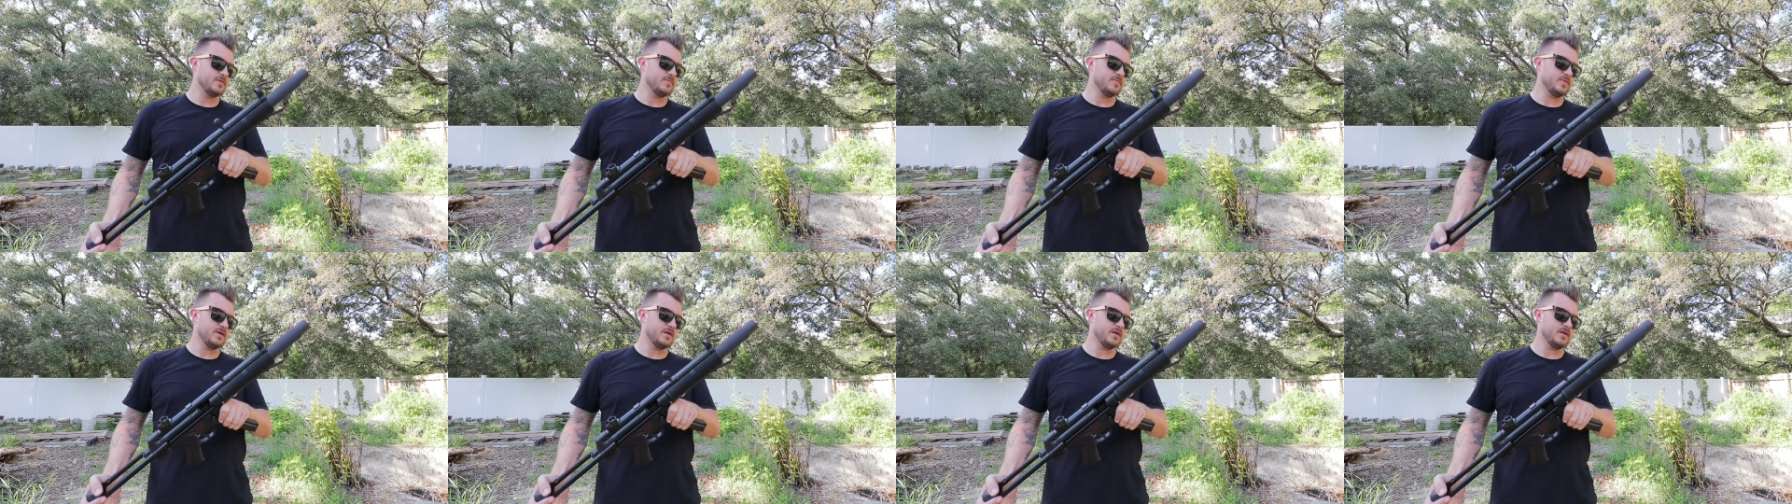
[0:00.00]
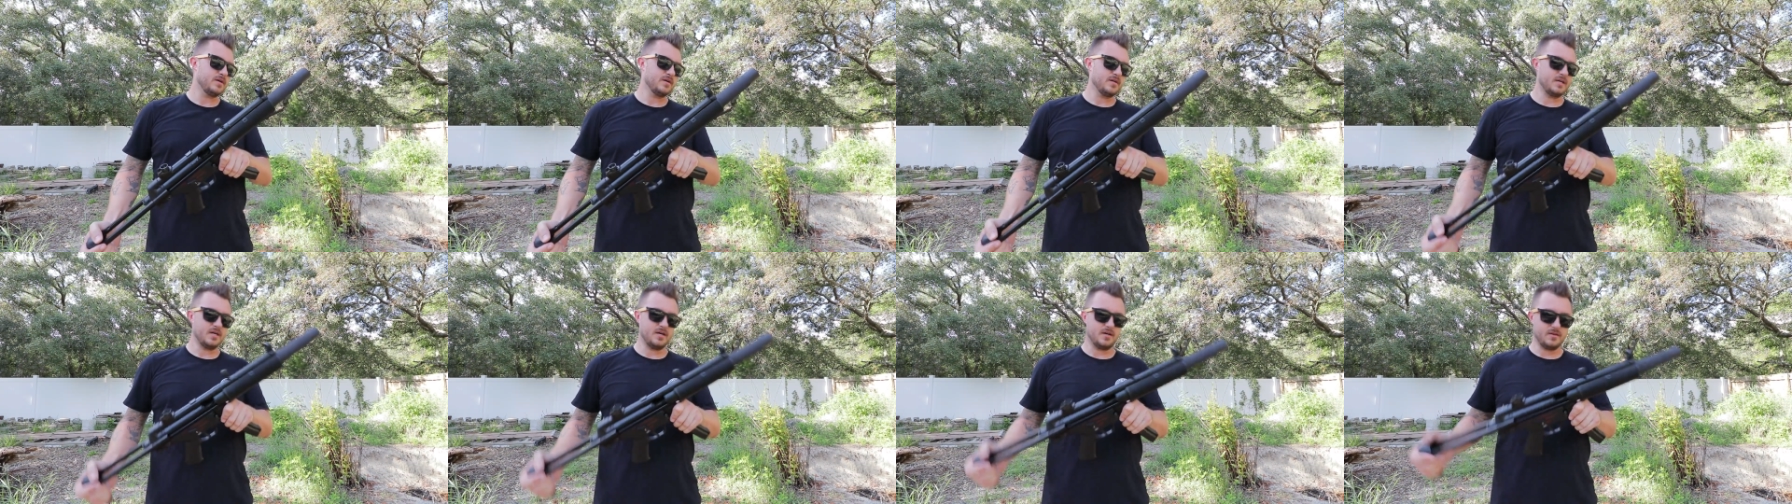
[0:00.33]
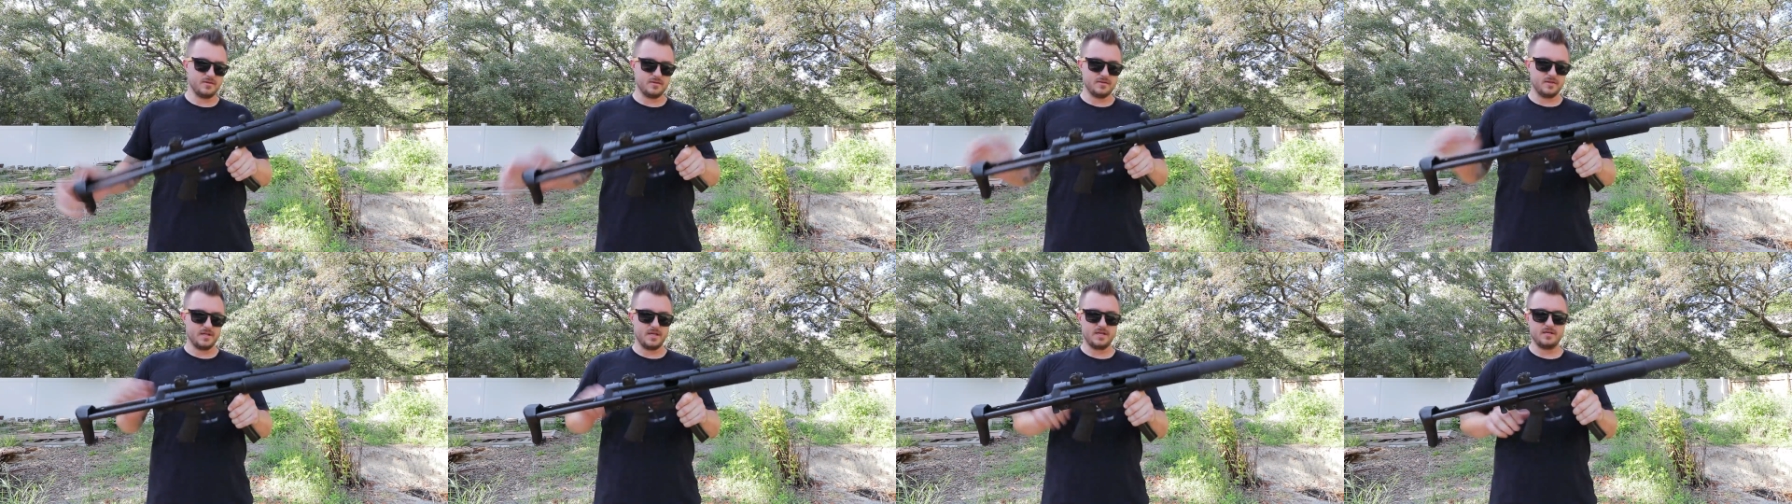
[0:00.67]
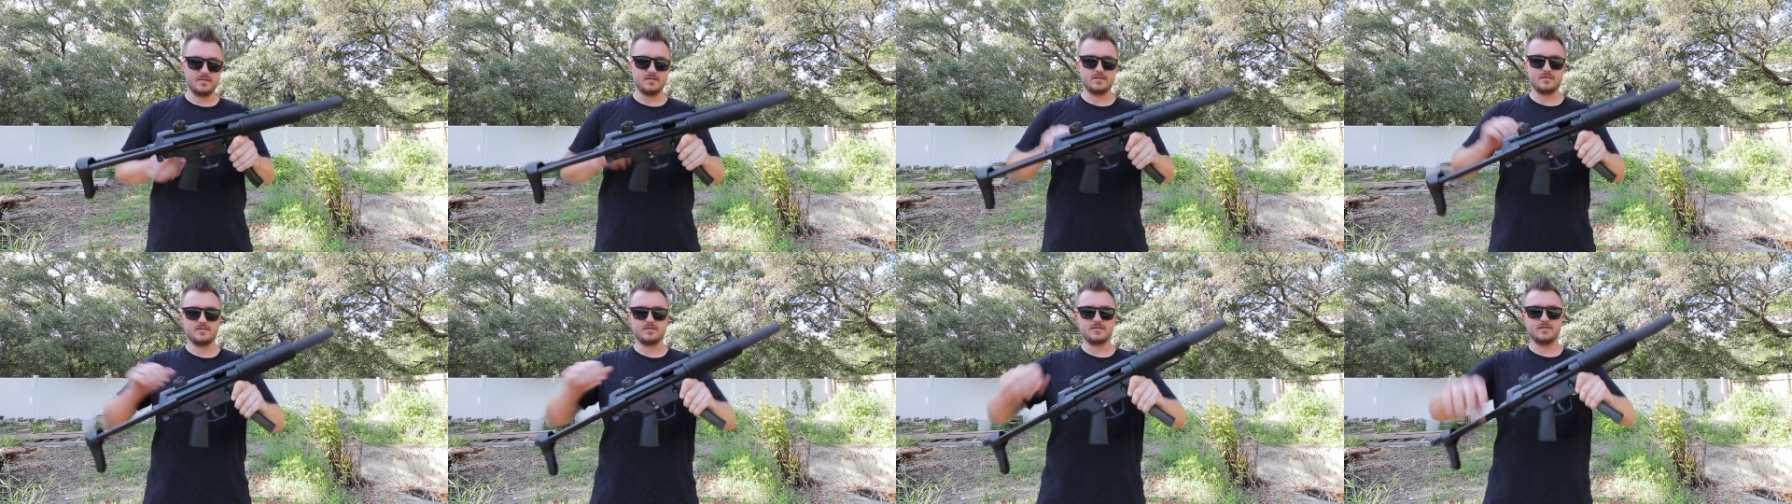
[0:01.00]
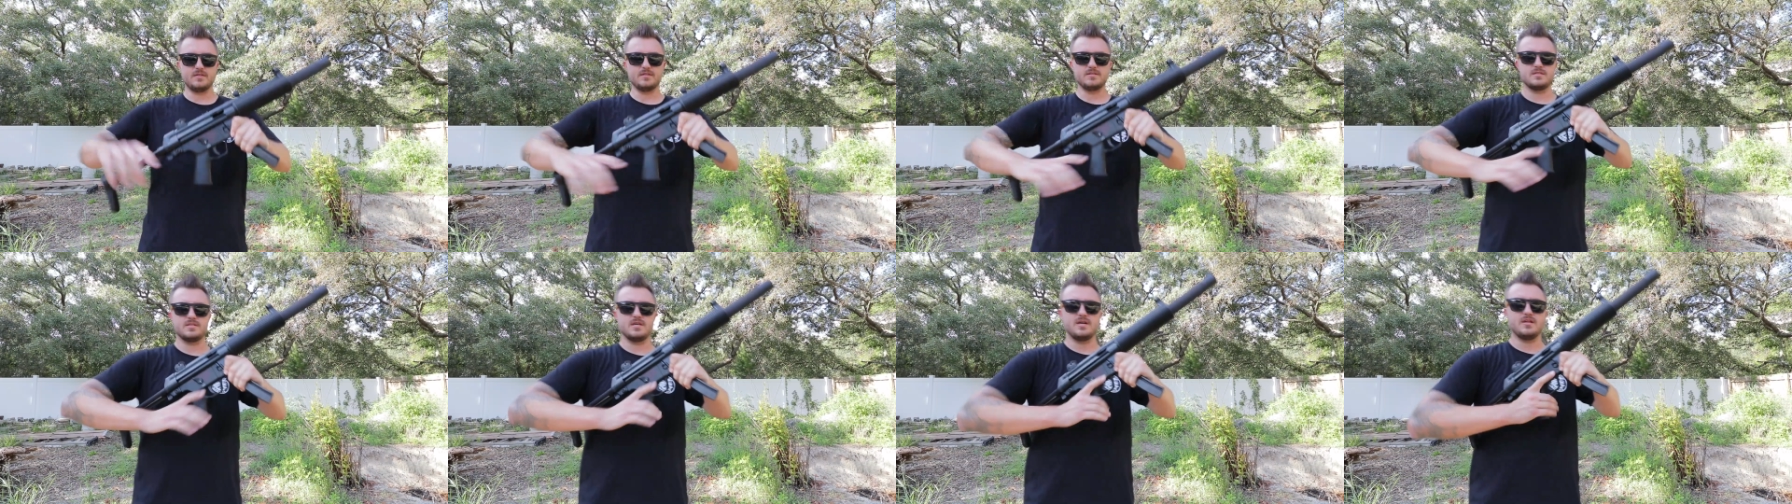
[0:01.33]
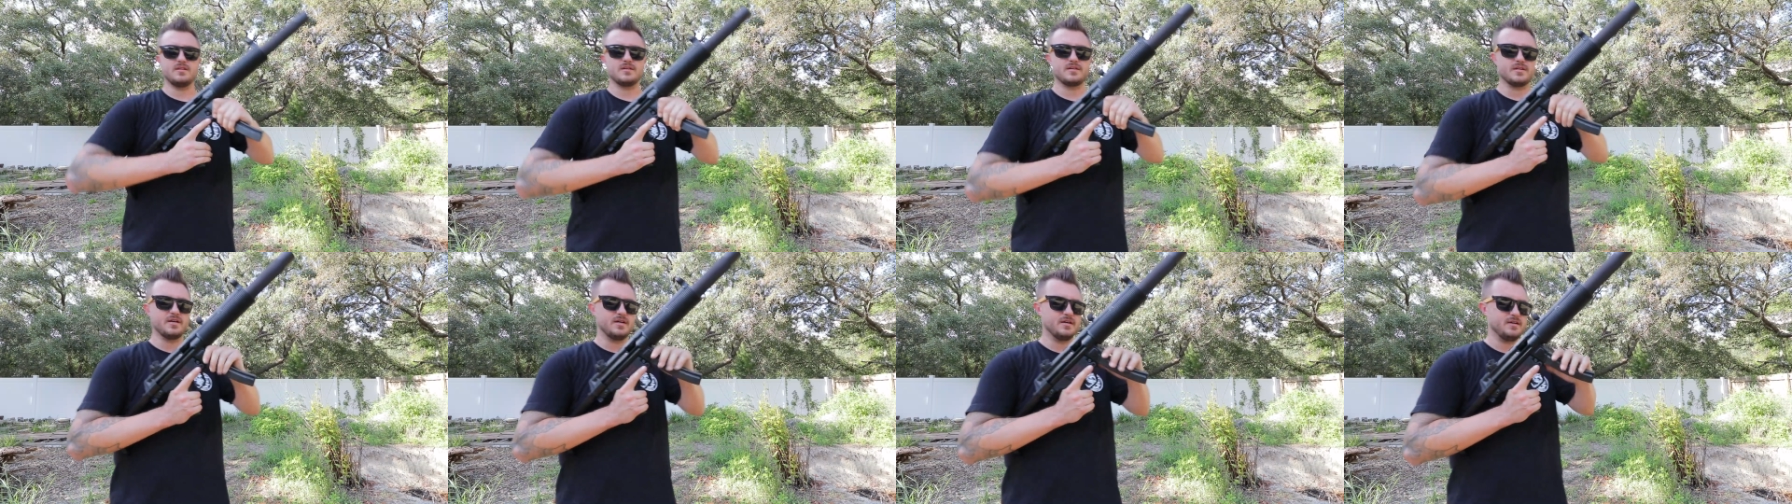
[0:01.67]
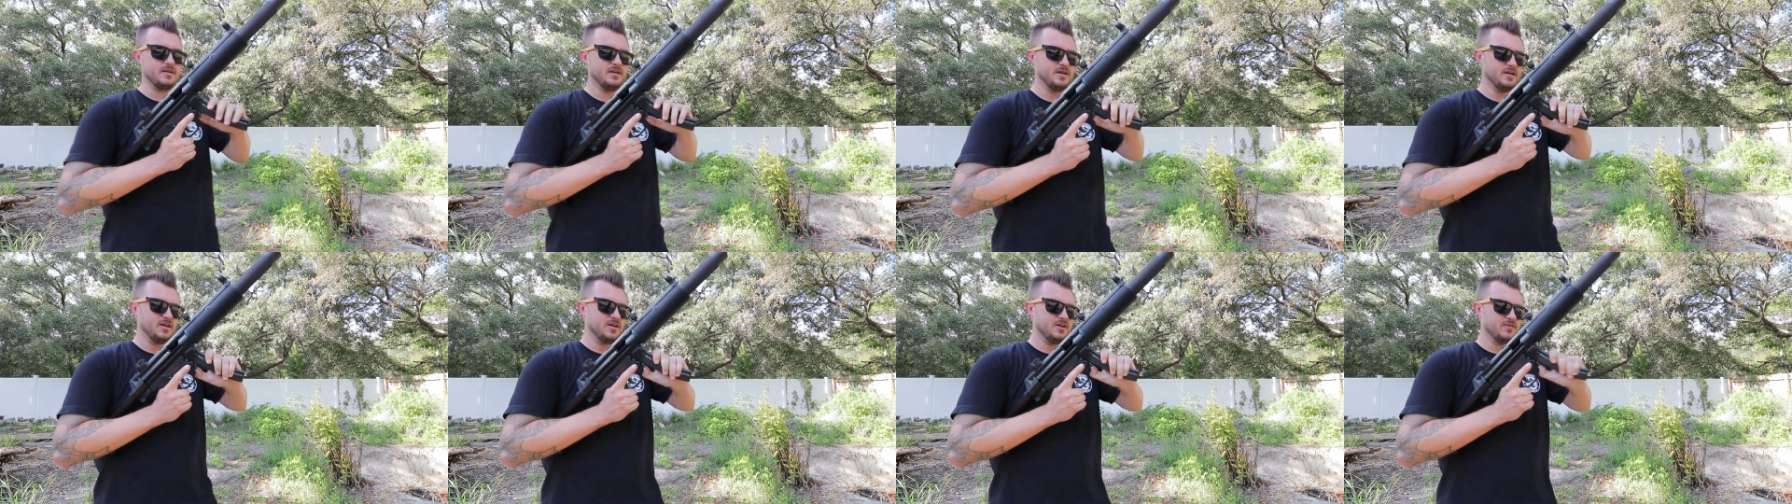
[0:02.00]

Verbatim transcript: But uh, yeah, other than that, good solid gun.